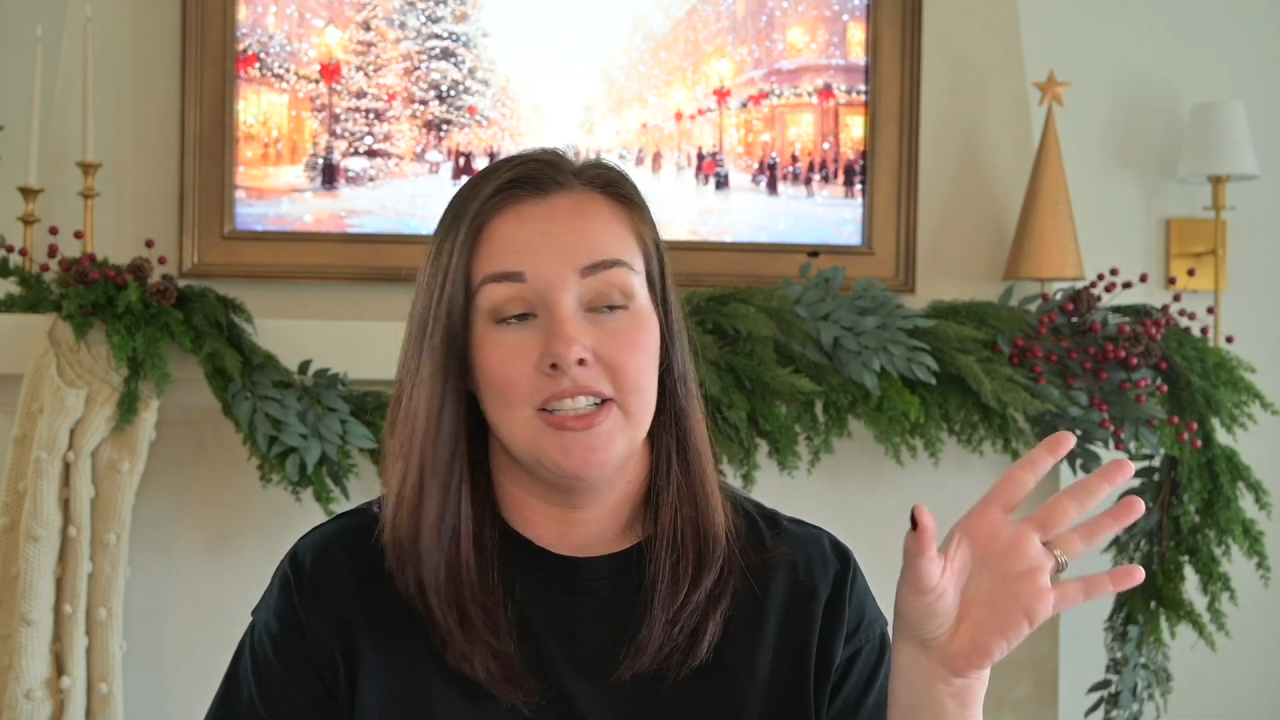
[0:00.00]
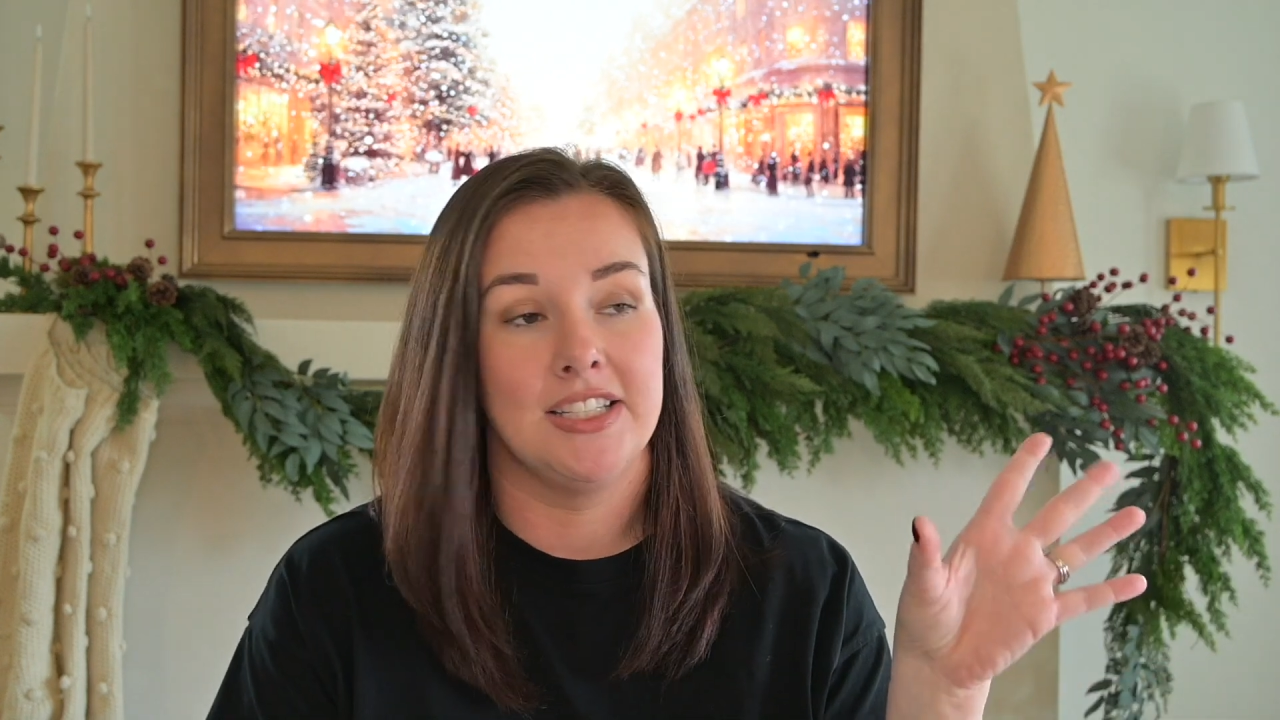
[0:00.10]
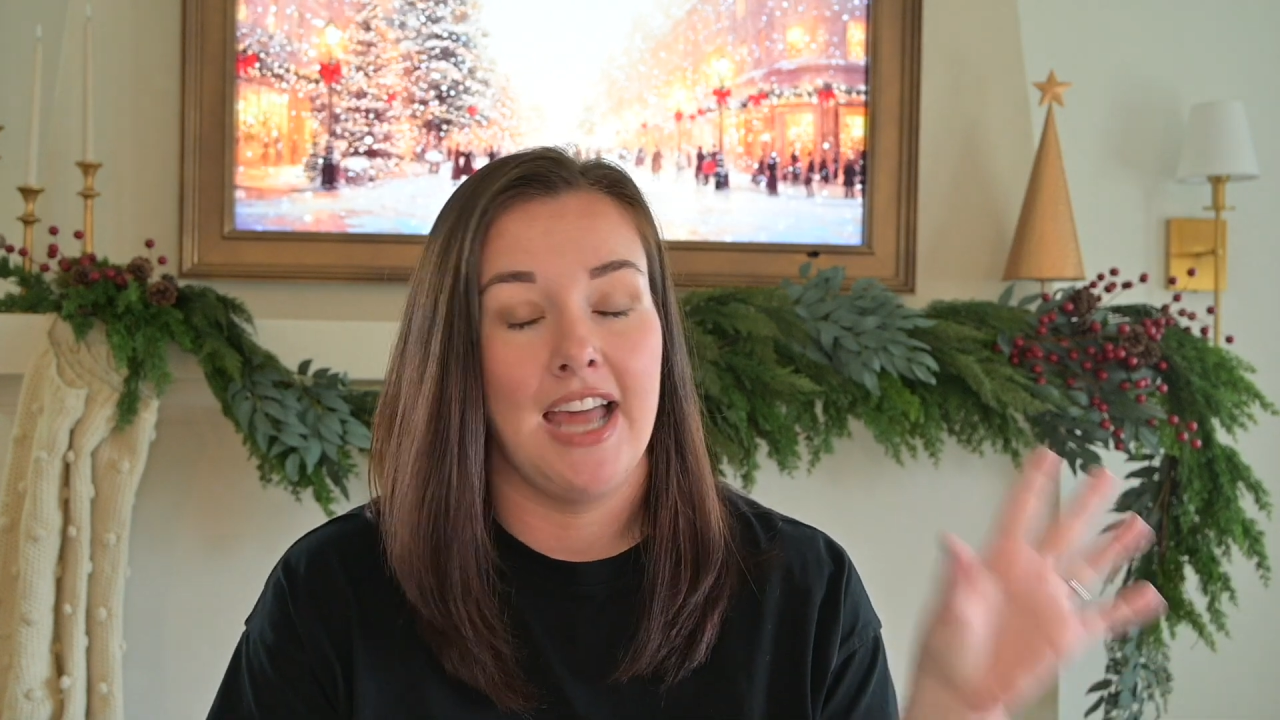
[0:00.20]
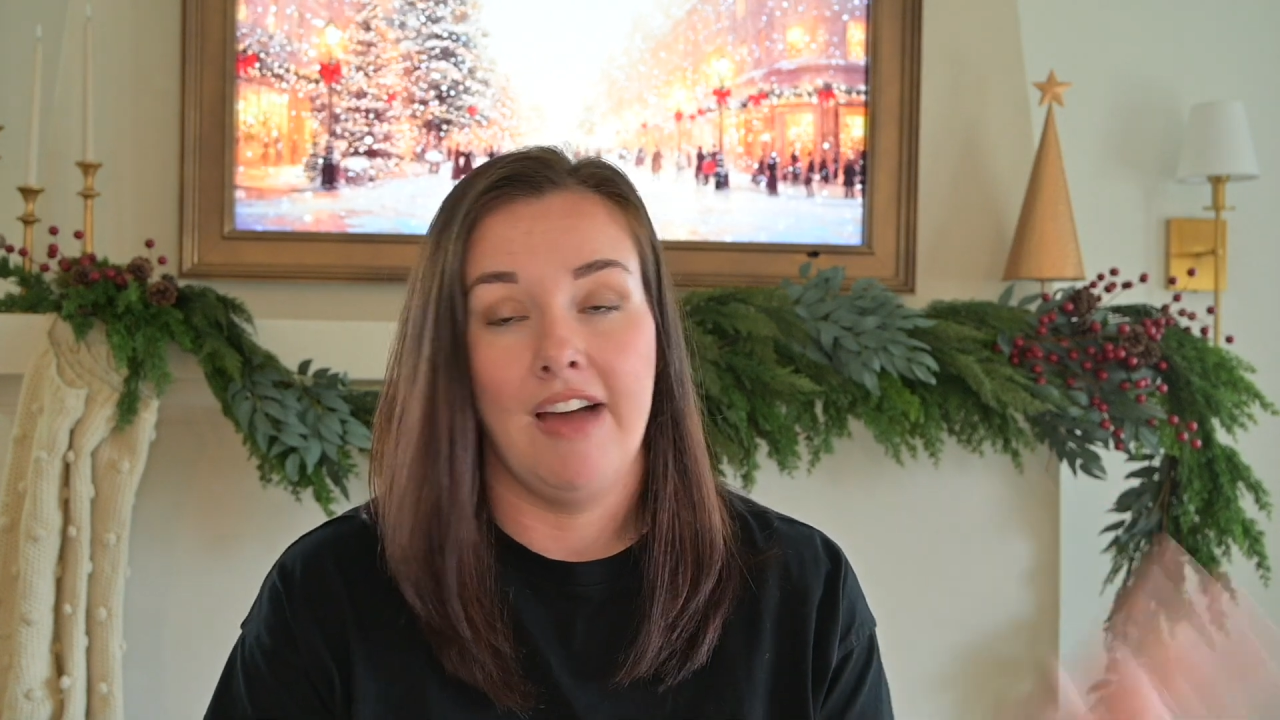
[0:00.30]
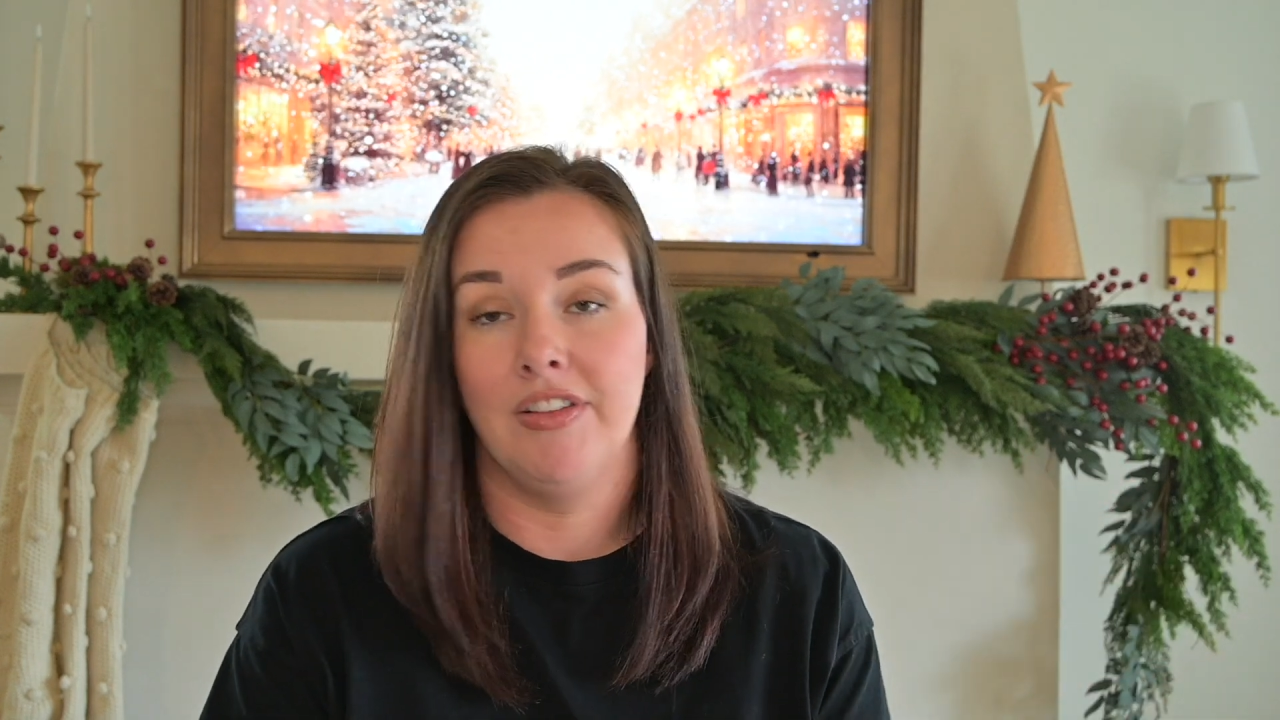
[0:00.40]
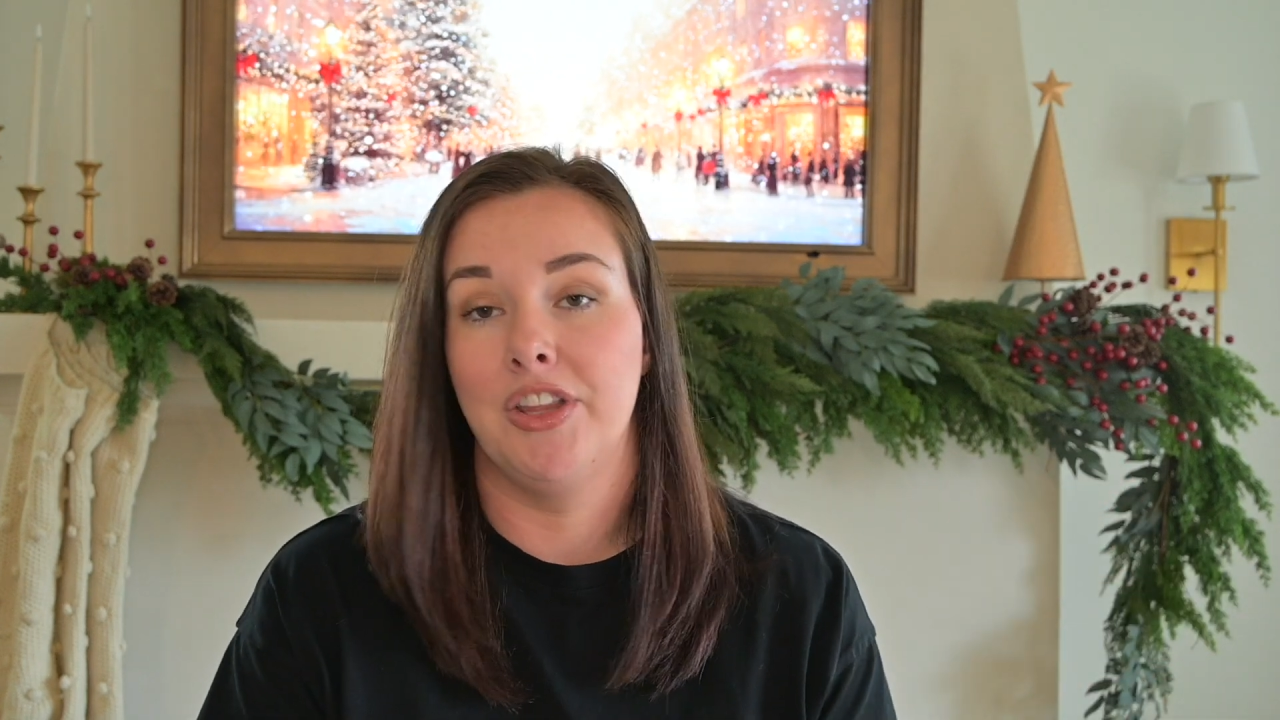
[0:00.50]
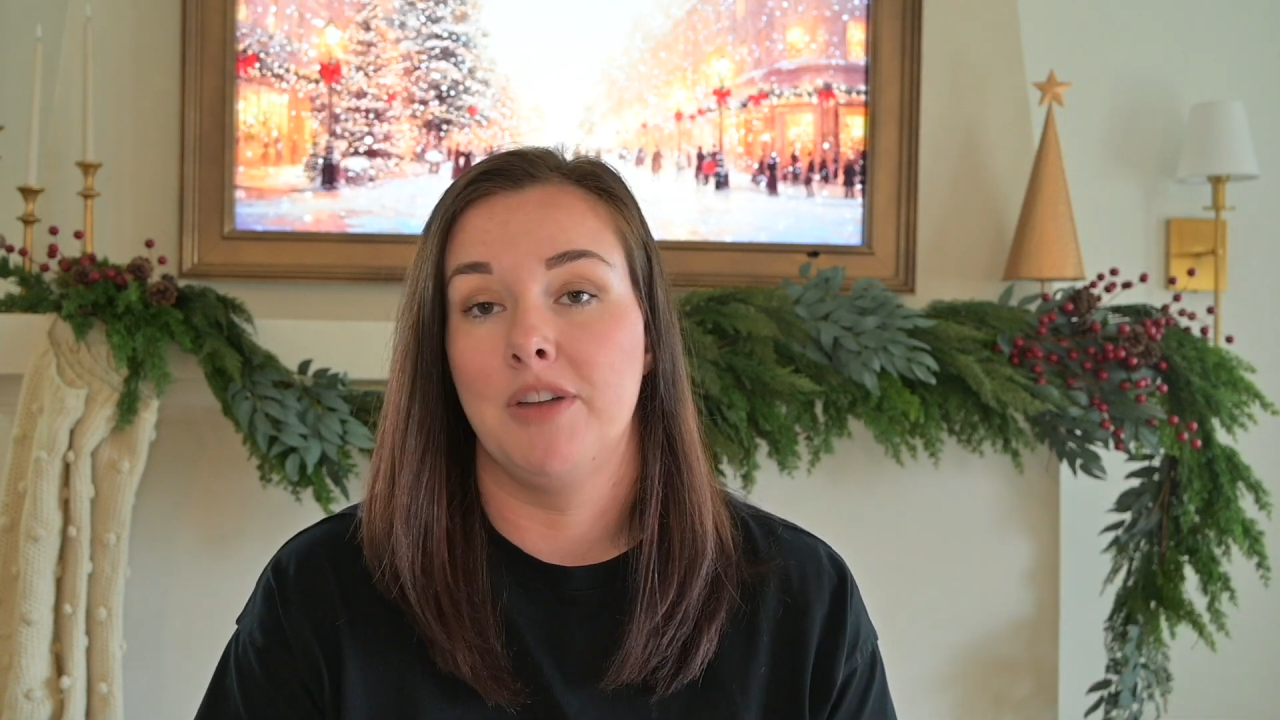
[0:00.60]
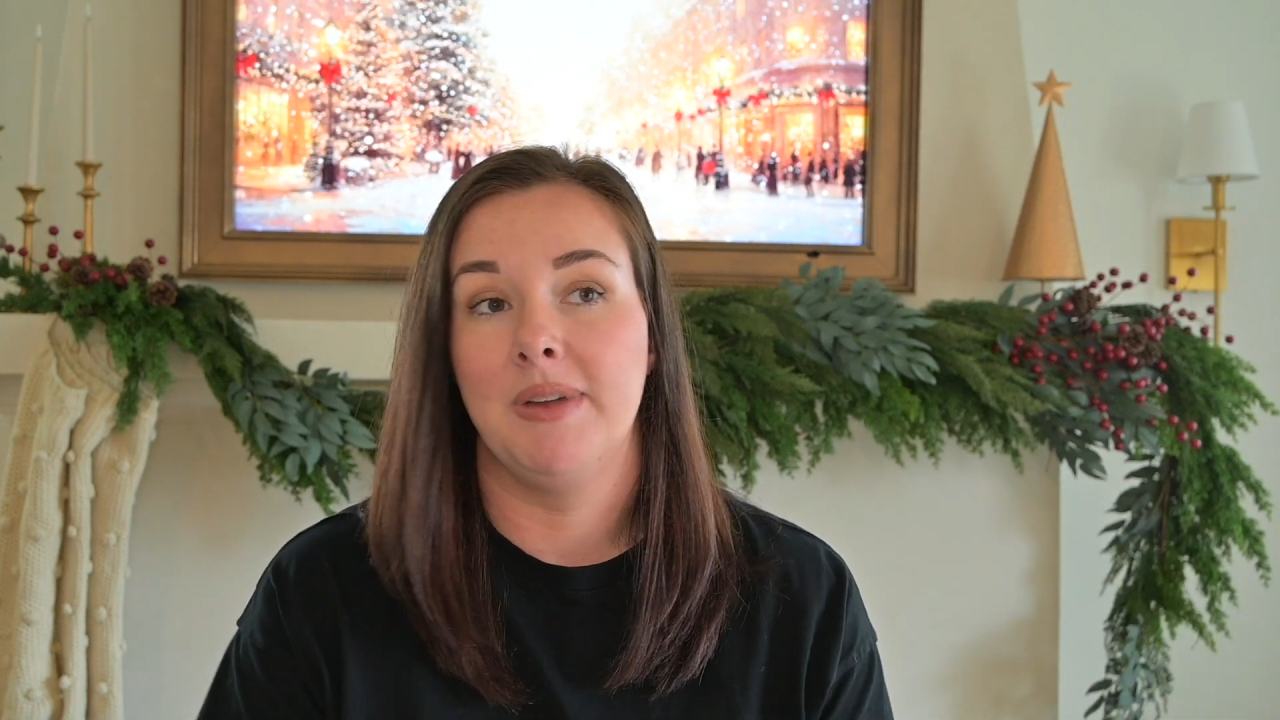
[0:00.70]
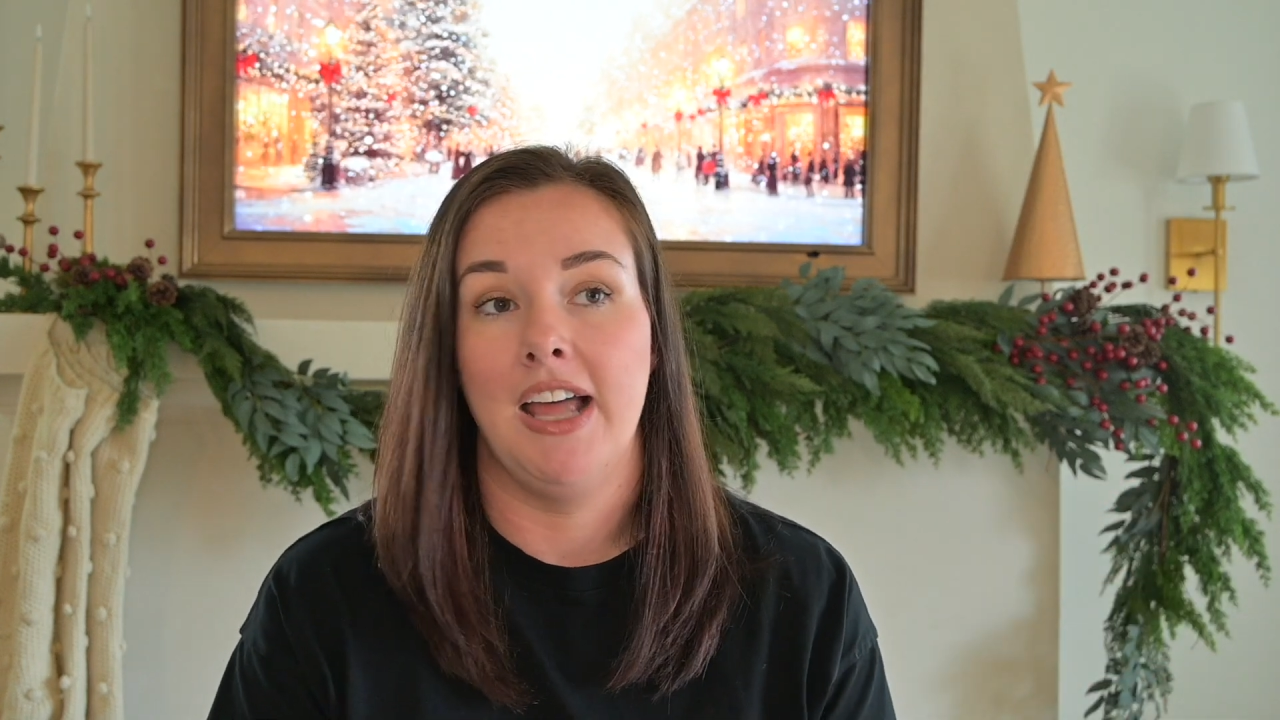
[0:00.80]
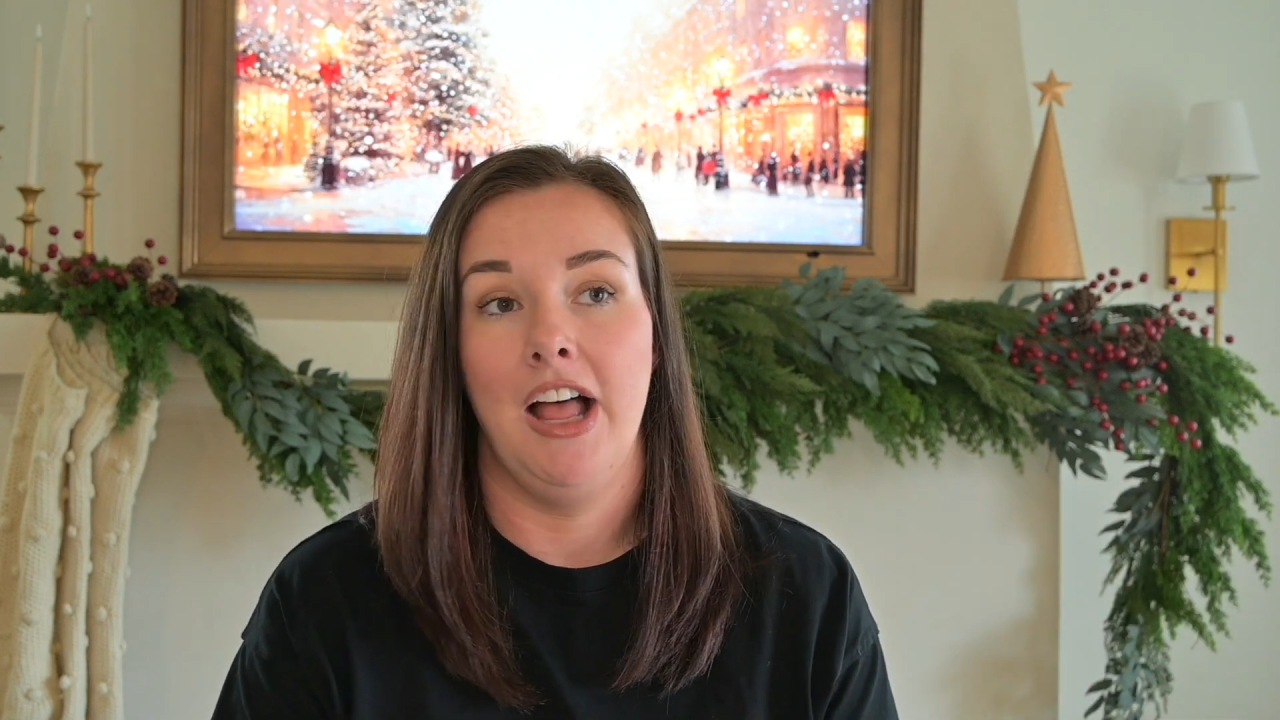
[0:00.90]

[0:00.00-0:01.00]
just have a little bit of